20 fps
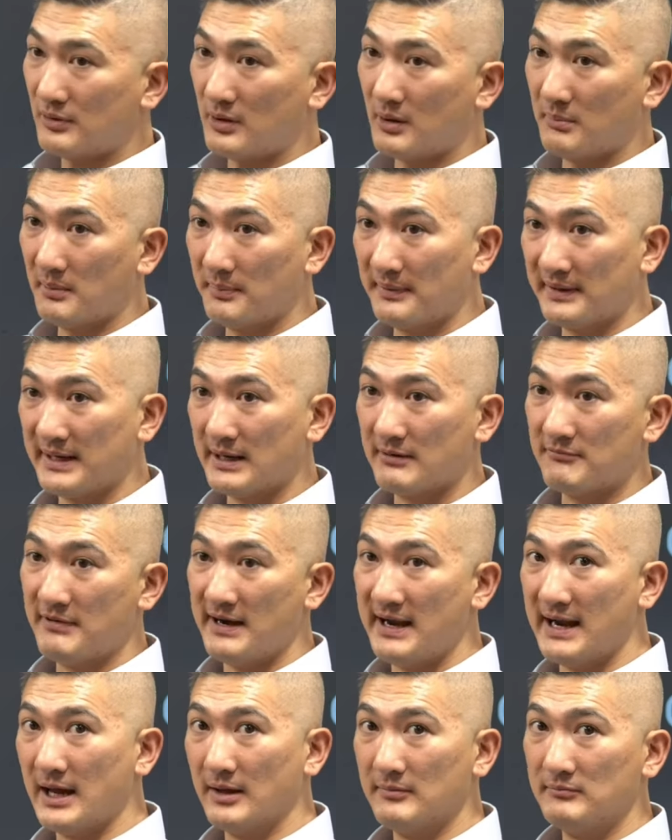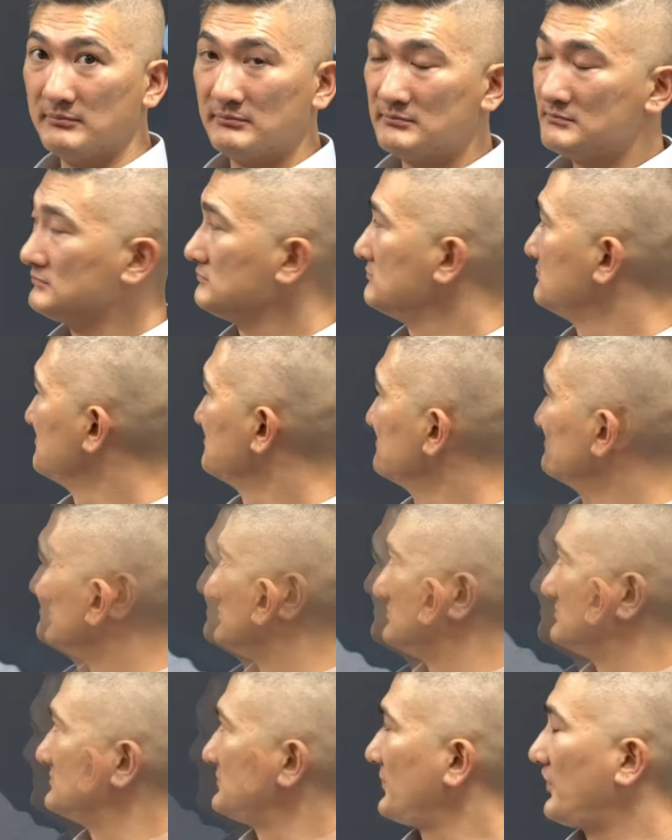probably around
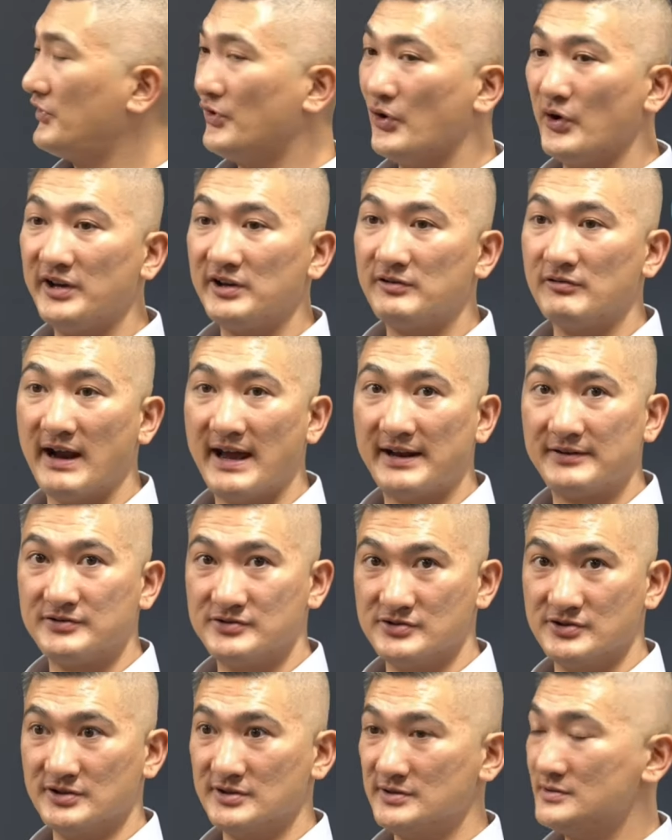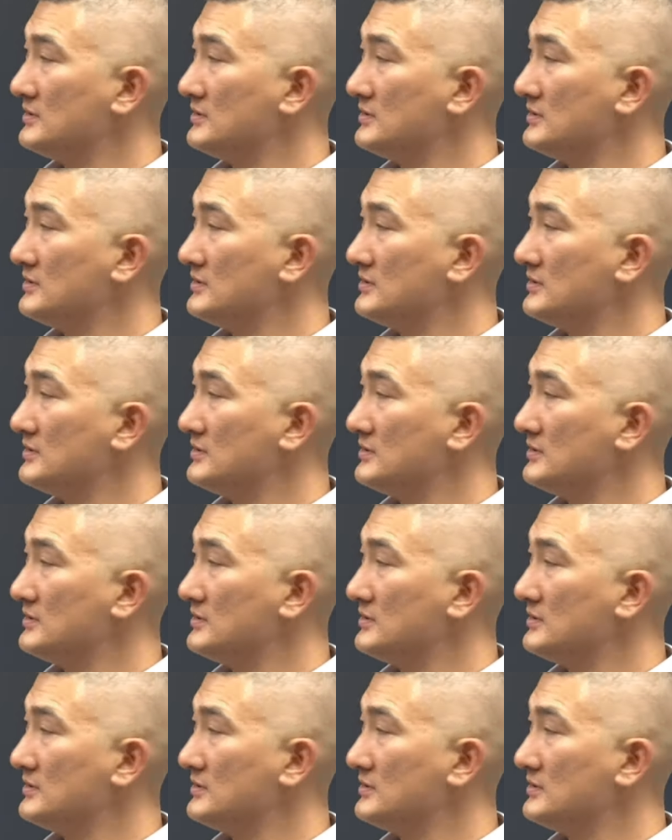30 grand to do,